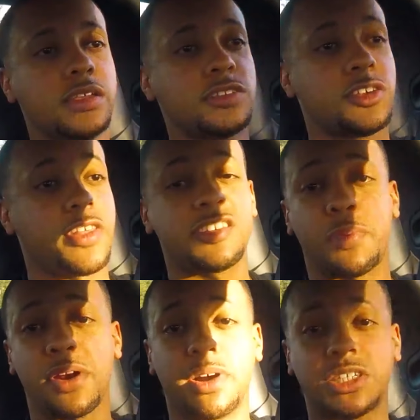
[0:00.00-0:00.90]
So that's
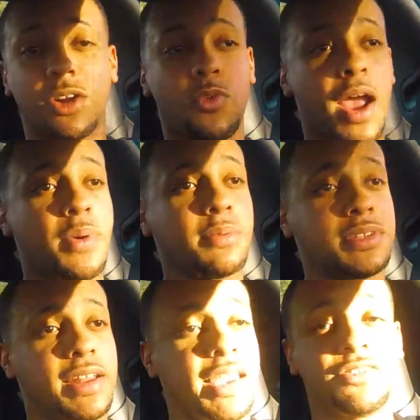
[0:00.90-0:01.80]
pretty much going to wrap up
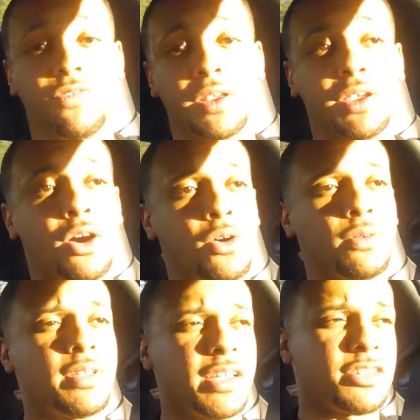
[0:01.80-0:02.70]
today's video.